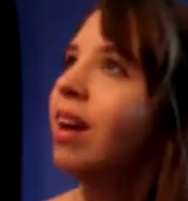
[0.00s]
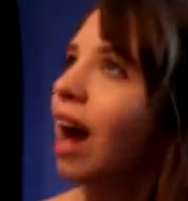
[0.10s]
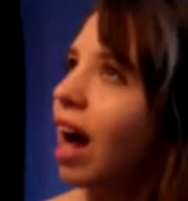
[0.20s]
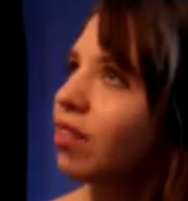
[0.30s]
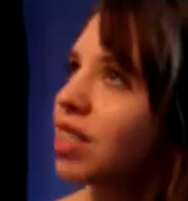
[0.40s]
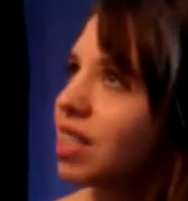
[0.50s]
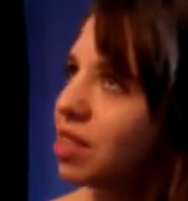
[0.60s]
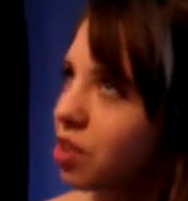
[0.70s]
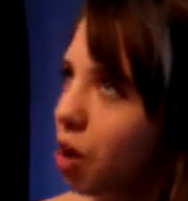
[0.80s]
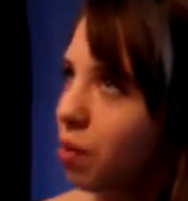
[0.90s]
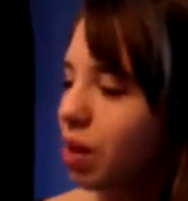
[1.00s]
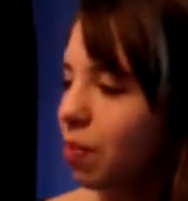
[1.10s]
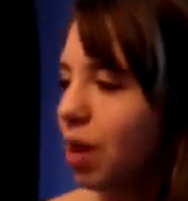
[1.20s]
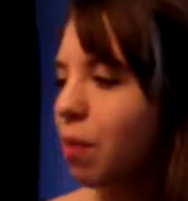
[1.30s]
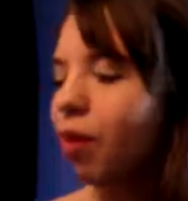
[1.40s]
I've seen so many
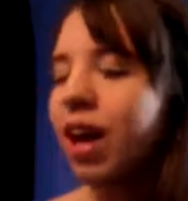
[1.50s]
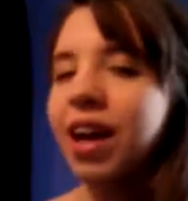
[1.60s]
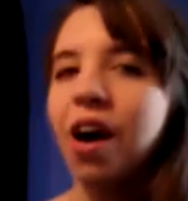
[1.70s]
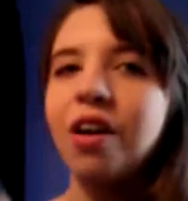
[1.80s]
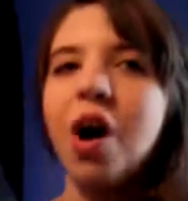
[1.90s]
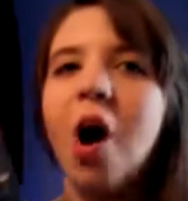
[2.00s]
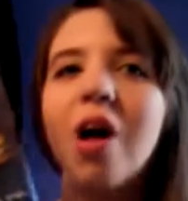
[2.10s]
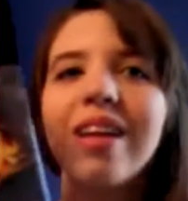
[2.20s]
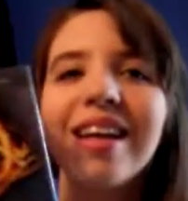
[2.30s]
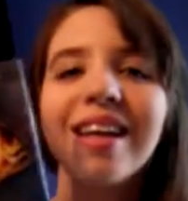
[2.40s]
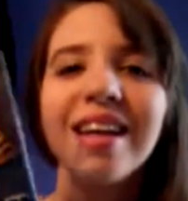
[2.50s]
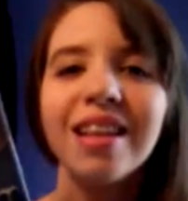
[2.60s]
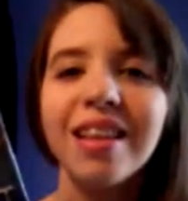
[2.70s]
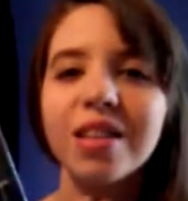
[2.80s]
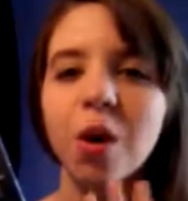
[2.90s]
people like unhauling
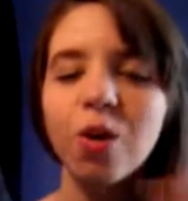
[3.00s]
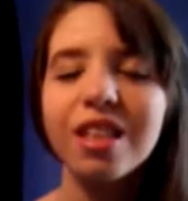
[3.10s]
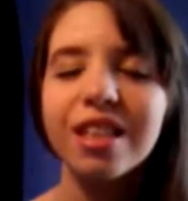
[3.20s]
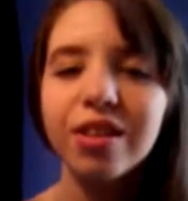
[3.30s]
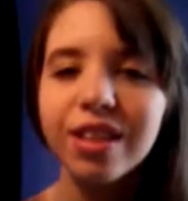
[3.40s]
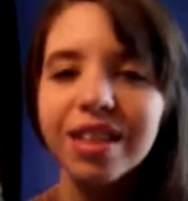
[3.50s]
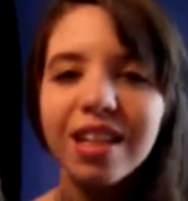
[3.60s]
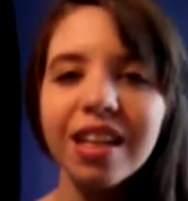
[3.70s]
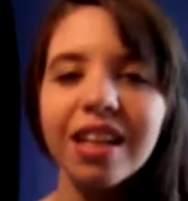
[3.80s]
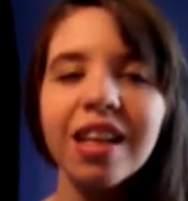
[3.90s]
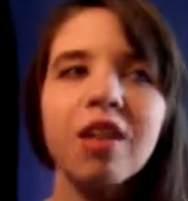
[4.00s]
this whole series lately.